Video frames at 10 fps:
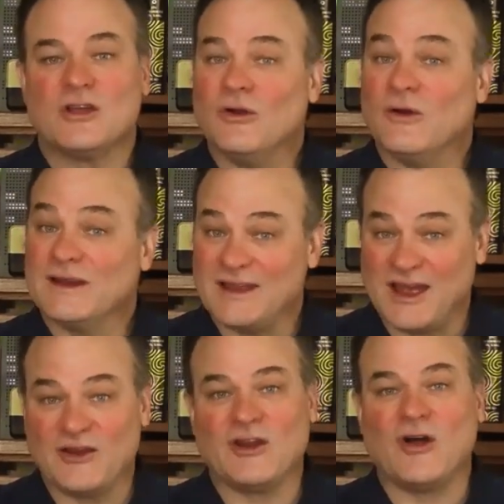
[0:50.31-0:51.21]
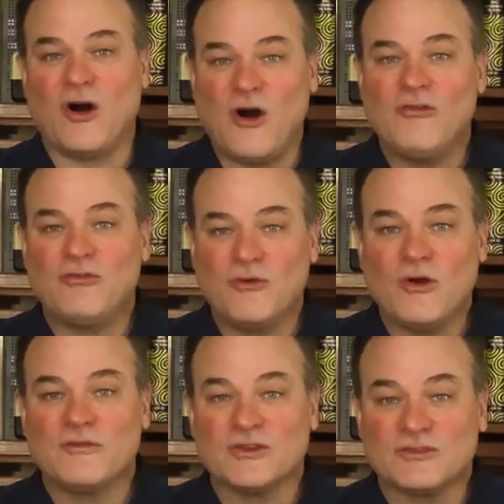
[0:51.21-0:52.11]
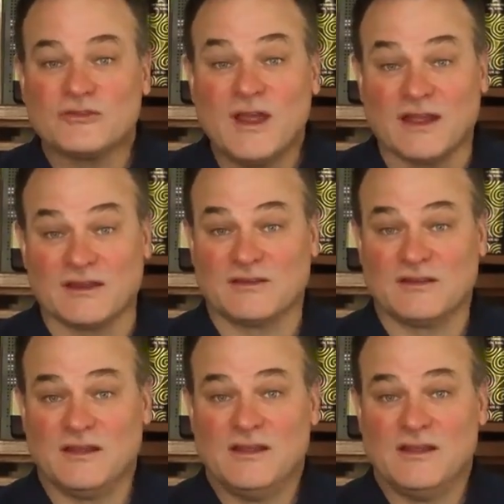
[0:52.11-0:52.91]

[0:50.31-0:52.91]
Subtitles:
going down on all 4 of your strings.